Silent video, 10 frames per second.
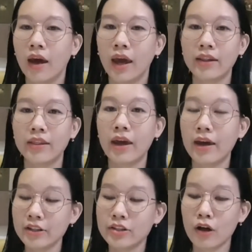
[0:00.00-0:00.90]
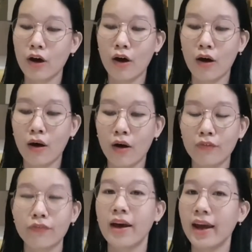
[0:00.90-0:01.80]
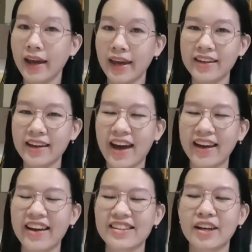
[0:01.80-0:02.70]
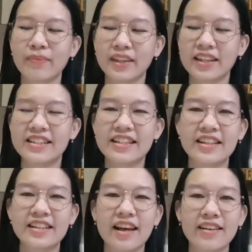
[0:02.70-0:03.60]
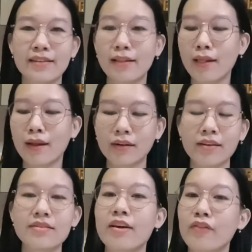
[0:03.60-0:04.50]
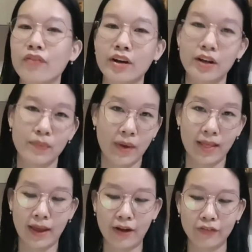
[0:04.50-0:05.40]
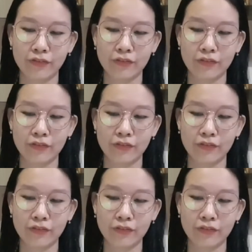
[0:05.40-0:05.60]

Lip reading: At age of 8, I accepted Jesus as the Lord and Savior in my life.